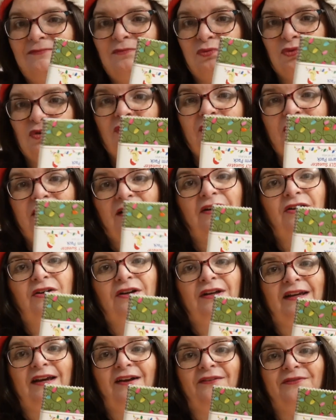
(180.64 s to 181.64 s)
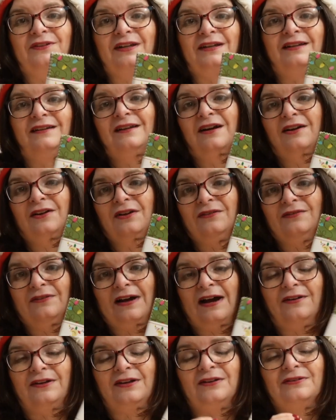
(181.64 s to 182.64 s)
really a good gift and a good
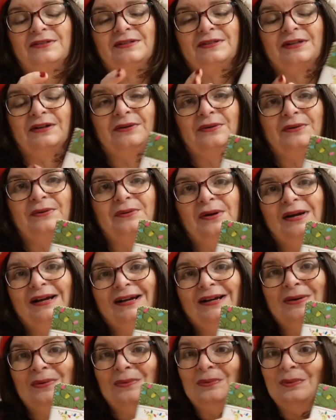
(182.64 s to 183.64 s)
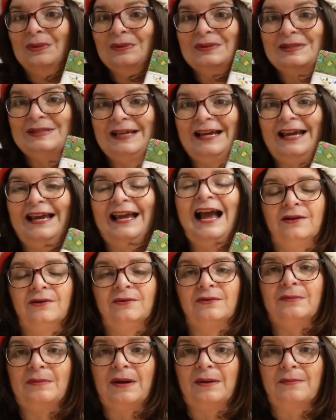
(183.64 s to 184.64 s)
value, so we'll see.
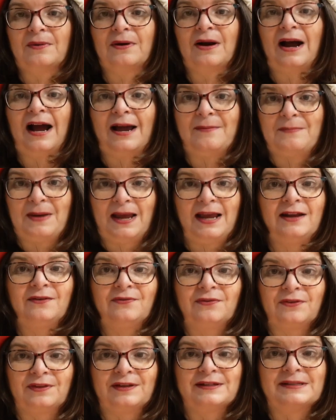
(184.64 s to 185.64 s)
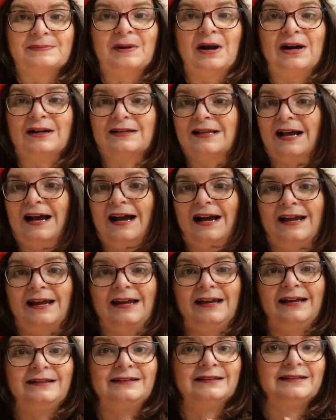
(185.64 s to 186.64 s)
Remember, I paid for this box.
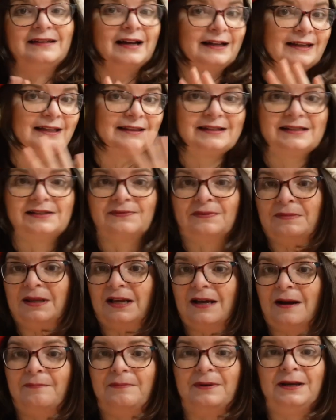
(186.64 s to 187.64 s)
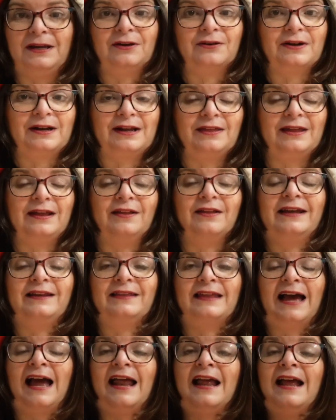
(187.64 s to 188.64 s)
I did not get this from the company or anything like
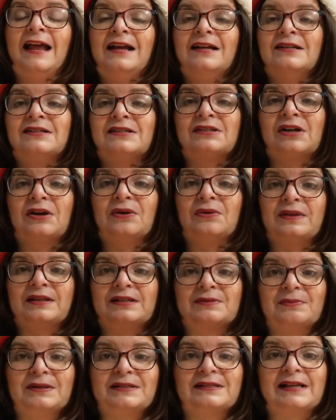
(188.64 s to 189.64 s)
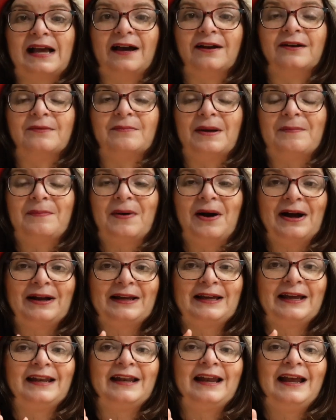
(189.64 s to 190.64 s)
that, so this was out of my
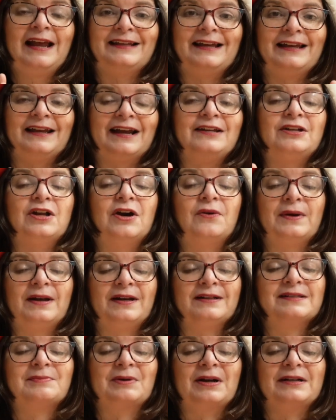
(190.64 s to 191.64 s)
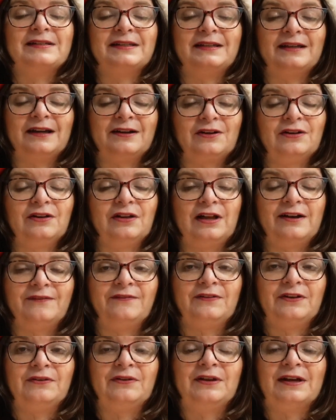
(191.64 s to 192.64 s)
pocket, and I know it is pricey. I heard a lot
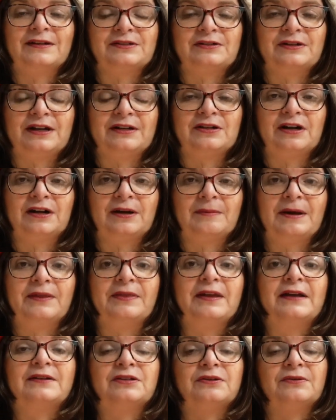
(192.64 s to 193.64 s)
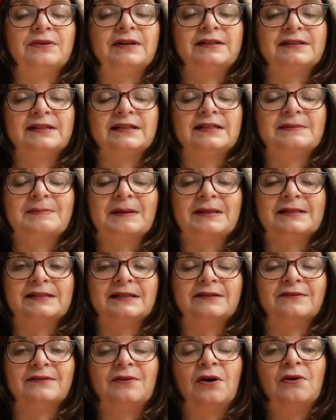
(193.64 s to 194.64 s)
of you yesterday talk about that too. It is
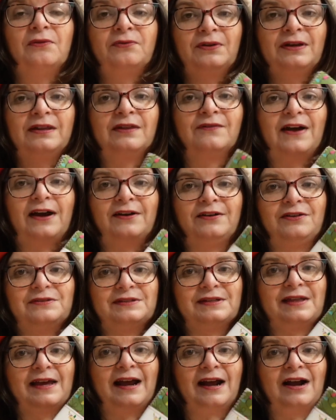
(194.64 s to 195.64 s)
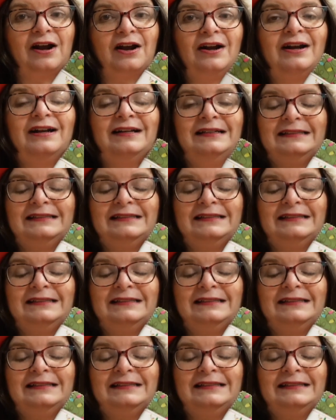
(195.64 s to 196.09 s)
expensive. Hopefully the value's there,